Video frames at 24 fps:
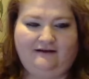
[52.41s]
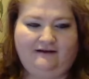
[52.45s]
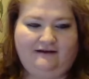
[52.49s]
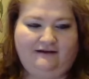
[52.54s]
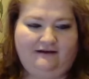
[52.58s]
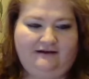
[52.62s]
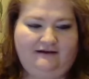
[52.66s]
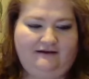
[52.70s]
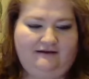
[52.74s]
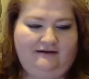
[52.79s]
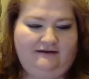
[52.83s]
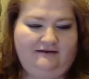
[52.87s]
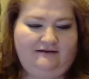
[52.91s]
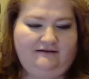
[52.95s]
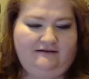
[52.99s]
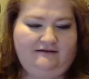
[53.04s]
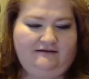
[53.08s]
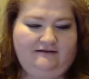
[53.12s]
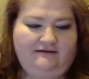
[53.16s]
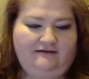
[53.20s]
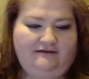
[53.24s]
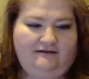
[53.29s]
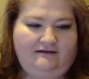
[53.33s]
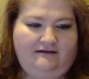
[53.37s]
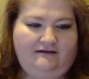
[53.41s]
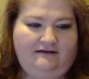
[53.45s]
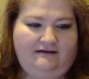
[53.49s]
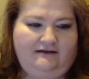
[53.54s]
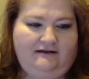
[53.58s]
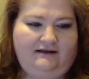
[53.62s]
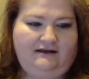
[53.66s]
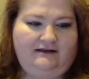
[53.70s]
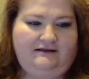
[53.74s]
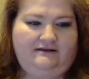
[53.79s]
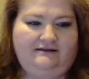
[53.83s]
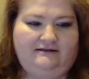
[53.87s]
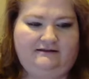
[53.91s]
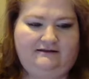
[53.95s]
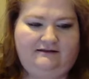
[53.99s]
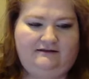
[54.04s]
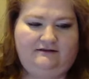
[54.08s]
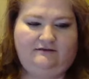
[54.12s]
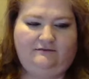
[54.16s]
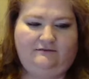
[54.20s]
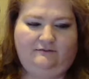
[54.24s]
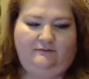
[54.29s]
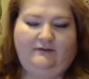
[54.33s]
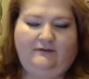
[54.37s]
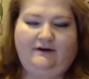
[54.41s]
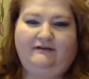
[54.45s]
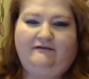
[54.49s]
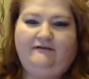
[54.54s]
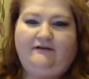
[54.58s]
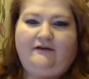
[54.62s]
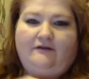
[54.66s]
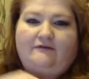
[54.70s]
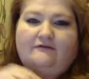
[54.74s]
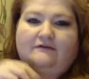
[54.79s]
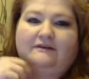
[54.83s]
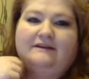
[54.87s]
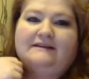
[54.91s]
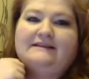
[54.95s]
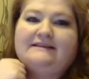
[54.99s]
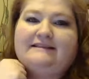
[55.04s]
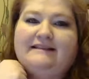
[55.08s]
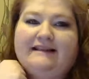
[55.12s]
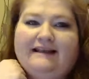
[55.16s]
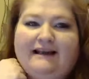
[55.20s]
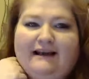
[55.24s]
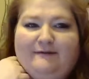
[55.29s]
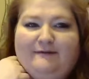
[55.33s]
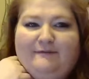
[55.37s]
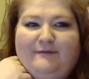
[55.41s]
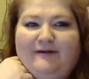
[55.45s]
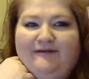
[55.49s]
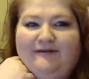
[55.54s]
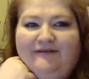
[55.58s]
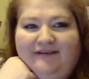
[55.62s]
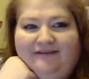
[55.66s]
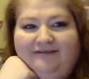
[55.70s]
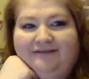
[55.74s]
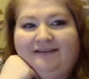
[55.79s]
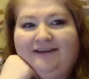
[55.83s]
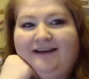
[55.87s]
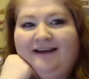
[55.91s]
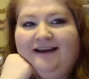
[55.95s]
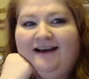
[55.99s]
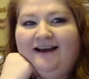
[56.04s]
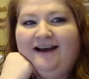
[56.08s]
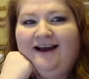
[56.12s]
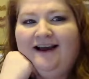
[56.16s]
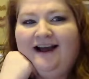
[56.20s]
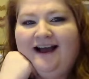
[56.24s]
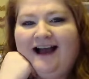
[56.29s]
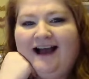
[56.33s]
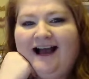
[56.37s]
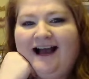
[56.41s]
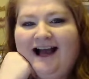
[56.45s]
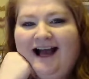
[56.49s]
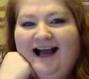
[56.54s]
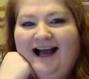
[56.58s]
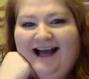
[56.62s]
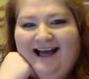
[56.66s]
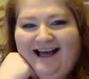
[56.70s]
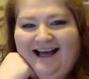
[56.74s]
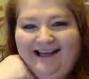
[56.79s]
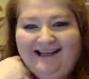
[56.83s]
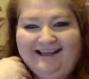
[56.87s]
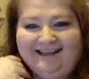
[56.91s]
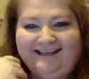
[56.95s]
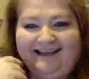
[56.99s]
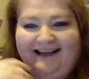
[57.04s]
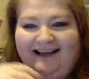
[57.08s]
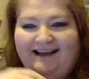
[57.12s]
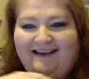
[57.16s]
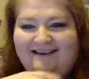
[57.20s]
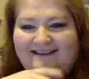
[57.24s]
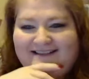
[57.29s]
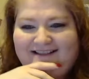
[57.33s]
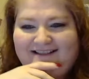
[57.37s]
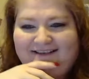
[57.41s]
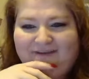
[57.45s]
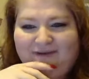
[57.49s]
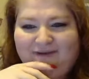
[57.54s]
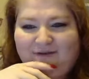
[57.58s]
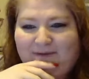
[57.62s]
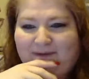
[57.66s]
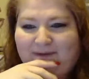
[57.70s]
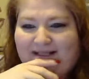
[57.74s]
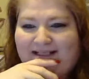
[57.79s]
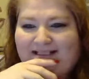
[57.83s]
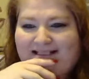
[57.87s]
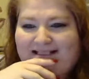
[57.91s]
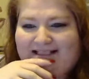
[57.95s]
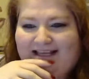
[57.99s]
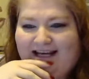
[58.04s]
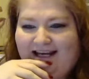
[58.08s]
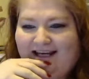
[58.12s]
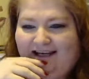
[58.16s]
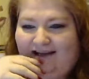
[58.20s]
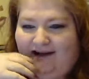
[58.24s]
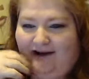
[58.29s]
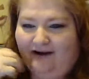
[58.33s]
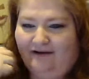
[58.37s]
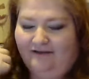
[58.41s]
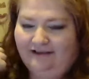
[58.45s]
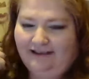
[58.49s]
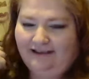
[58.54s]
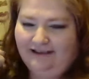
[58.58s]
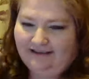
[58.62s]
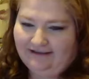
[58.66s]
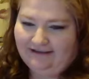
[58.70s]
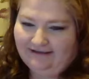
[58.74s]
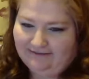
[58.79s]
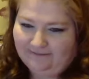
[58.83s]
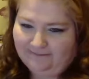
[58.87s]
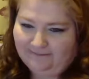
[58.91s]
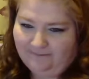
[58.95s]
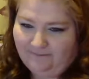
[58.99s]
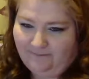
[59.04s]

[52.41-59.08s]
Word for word: I got into my phone. Let's get out of my phone. Hi, how's everybody's day going?